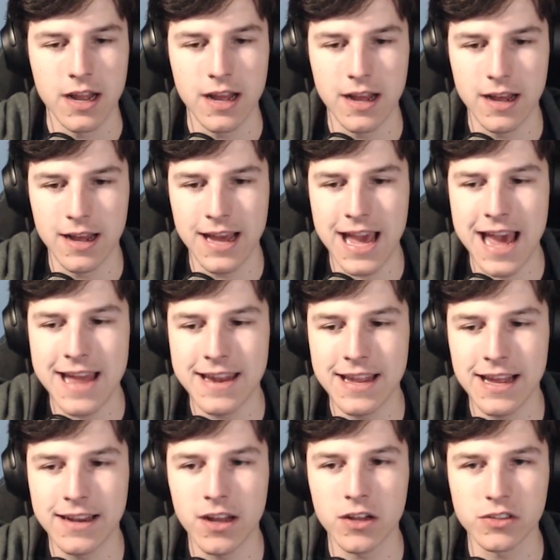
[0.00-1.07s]
And
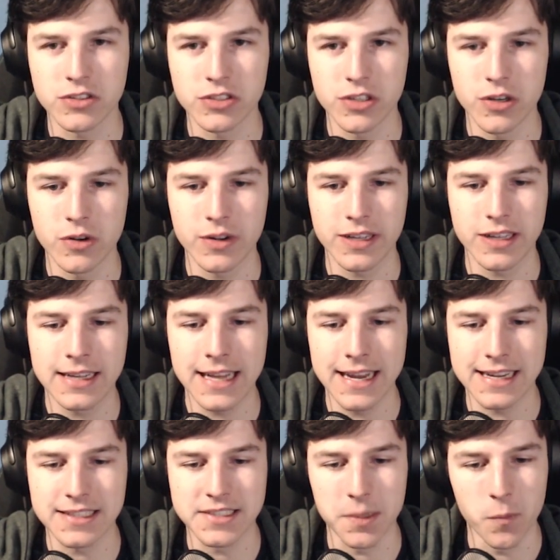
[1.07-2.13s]
then also
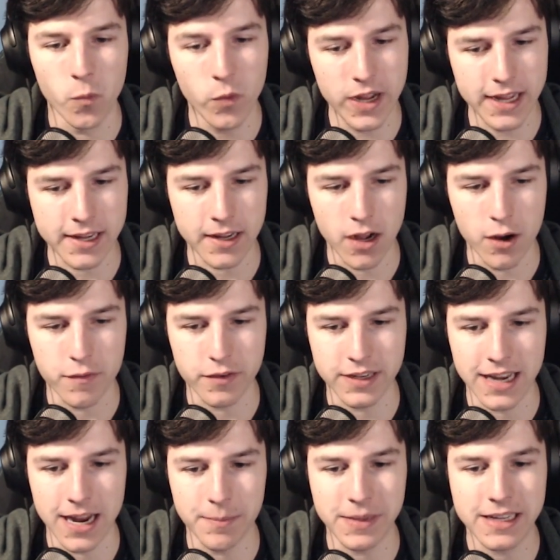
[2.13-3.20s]
getting some weak over
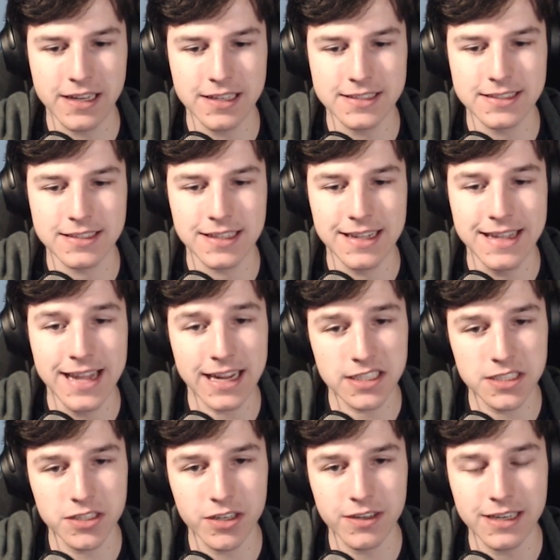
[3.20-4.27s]
there, because
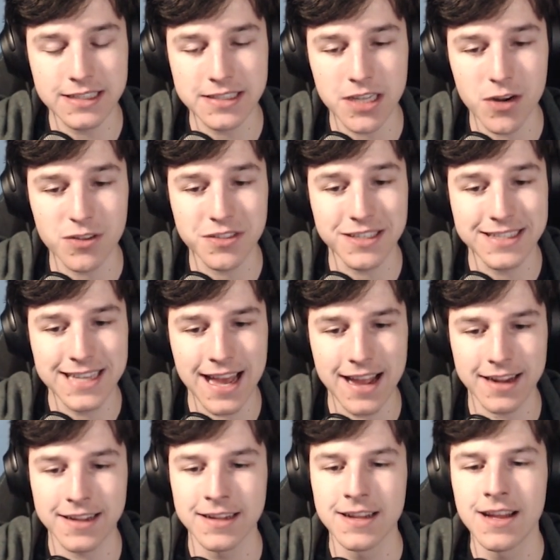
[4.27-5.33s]
next turn it's going to
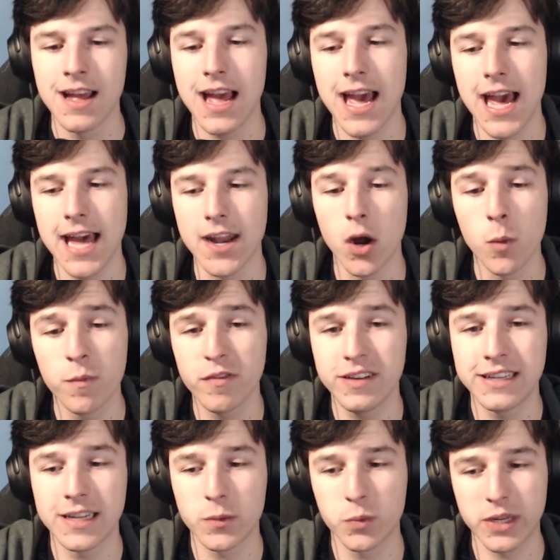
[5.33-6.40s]
attack and
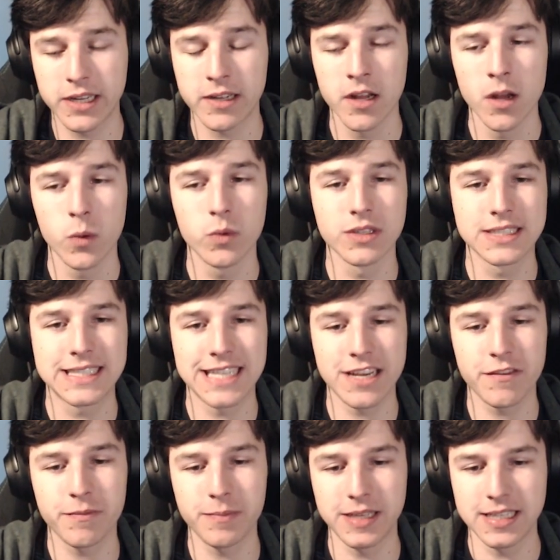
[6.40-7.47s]
hopefully that weak will
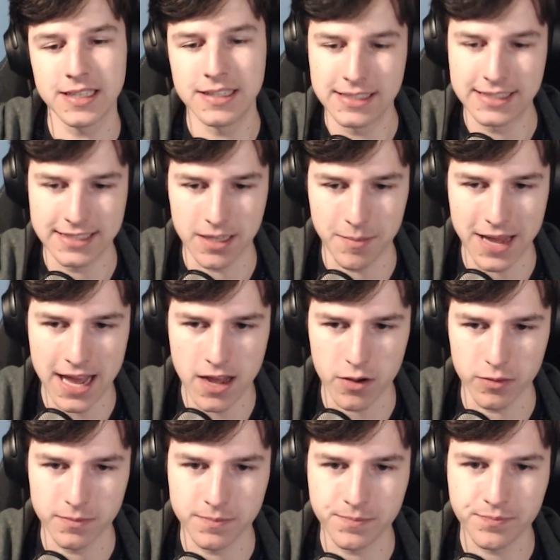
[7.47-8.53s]
save me somehow.